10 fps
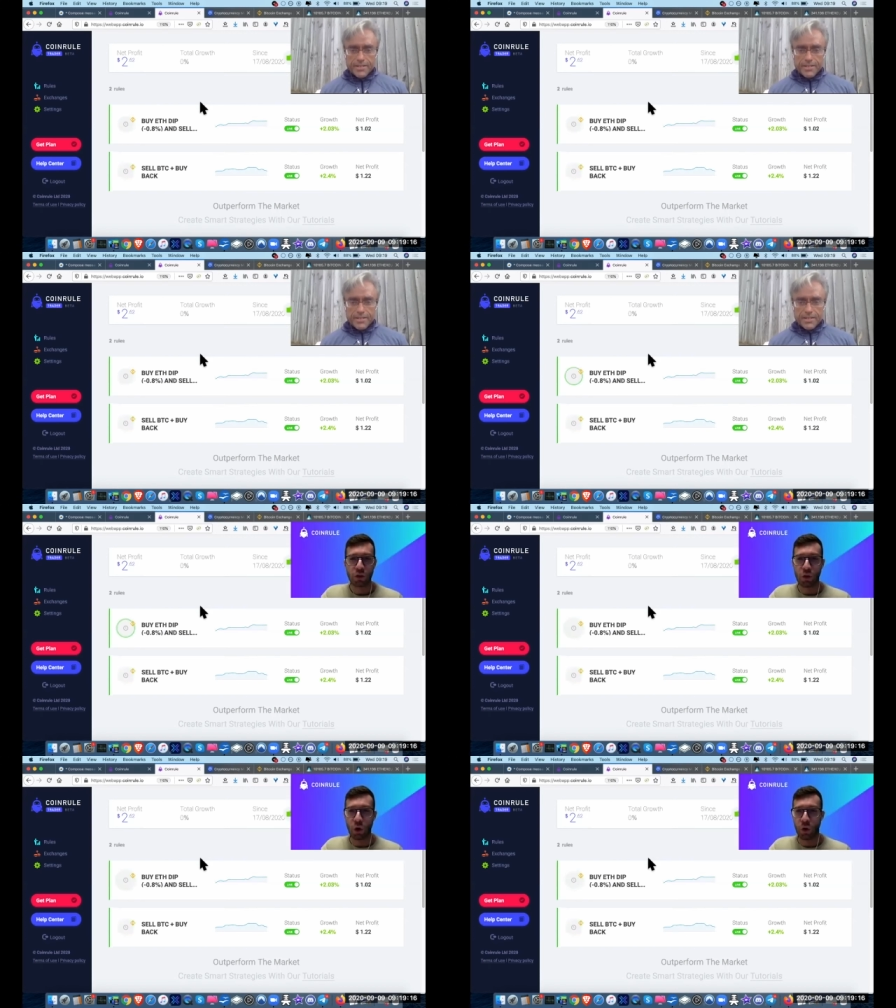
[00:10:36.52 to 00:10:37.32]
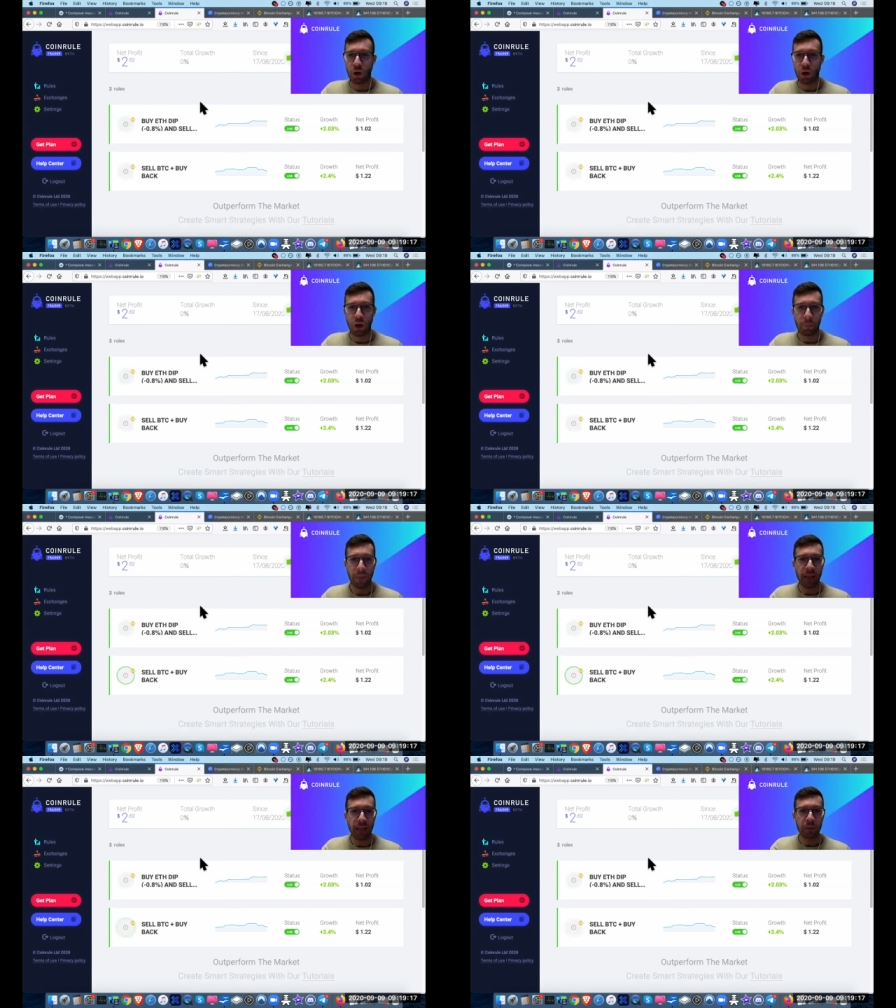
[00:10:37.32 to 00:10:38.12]
so um,
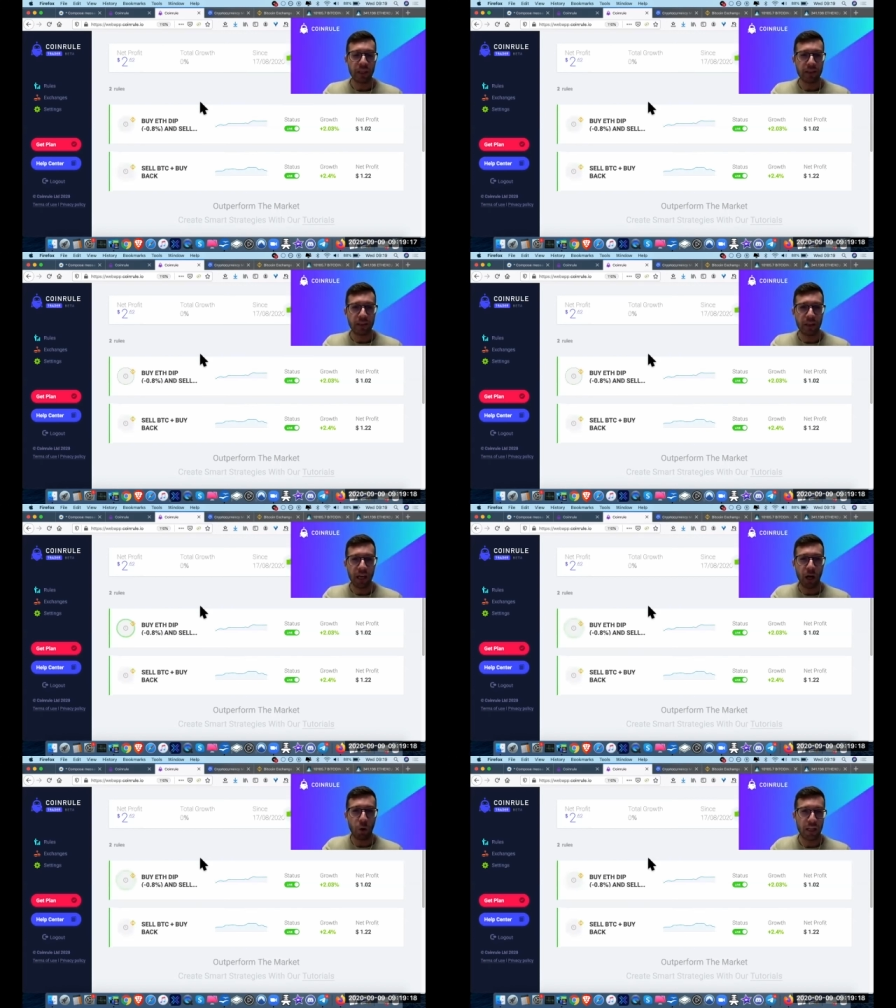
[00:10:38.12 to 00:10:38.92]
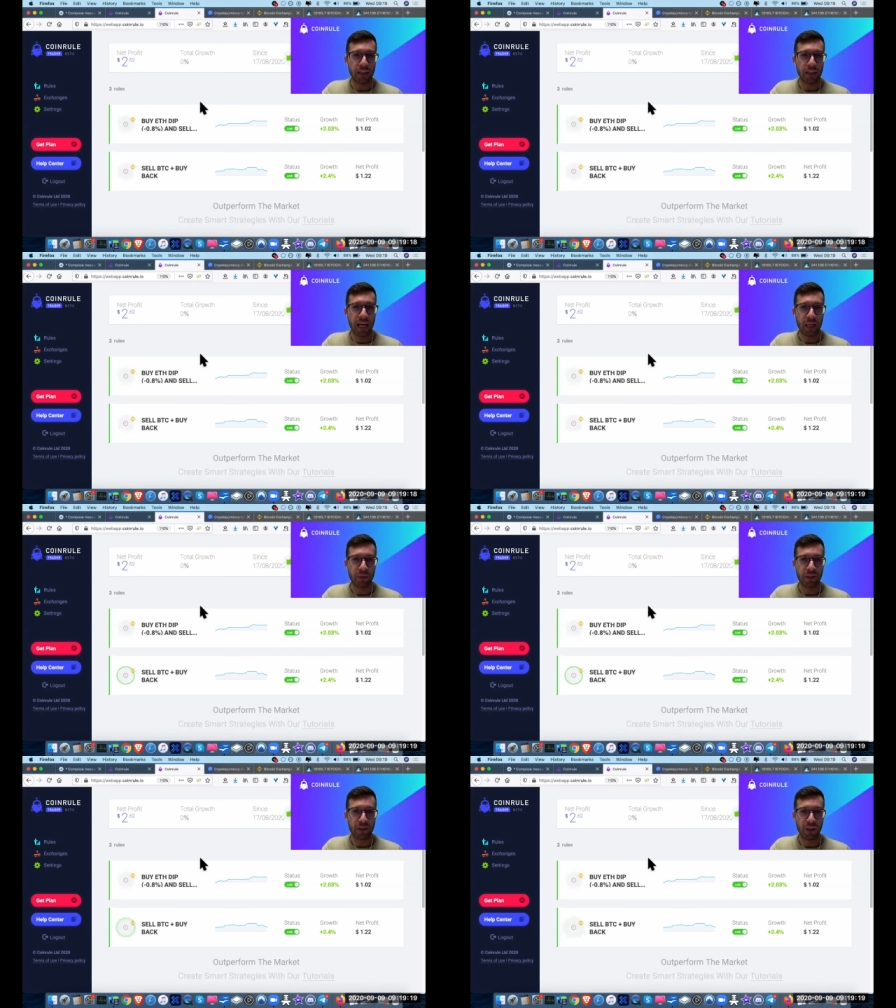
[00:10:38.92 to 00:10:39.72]
let me see how many
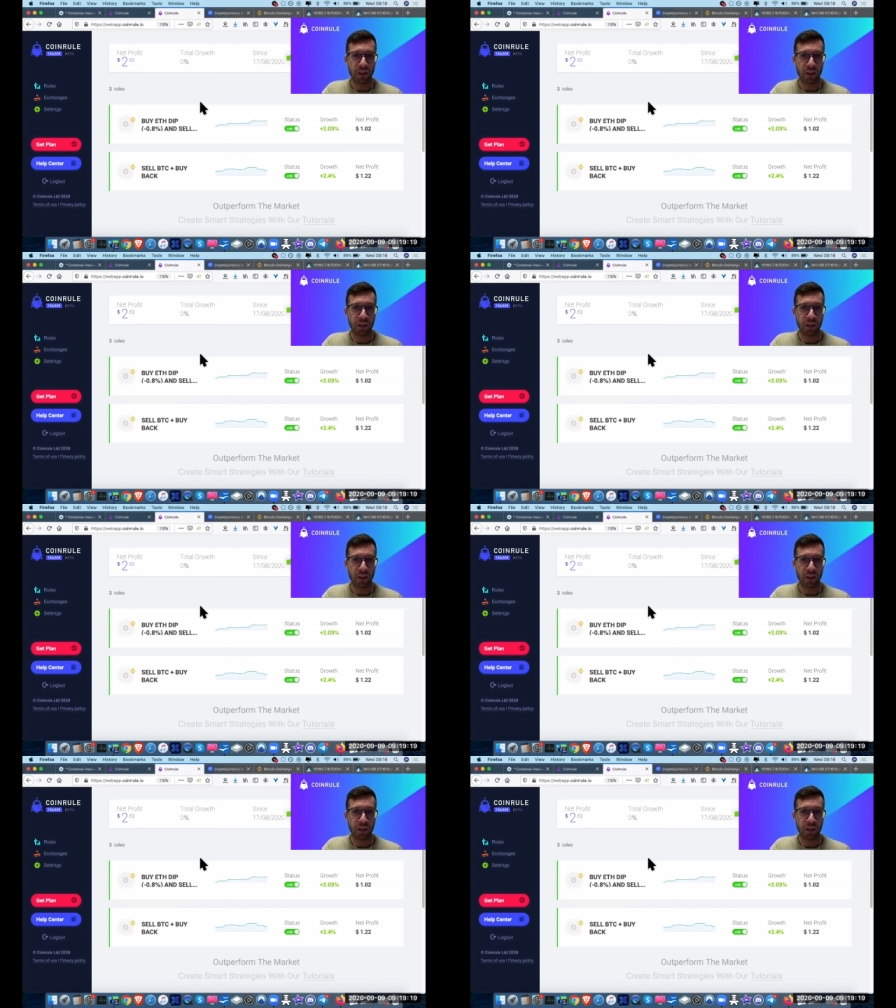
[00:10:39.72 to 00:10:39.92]
times uh, the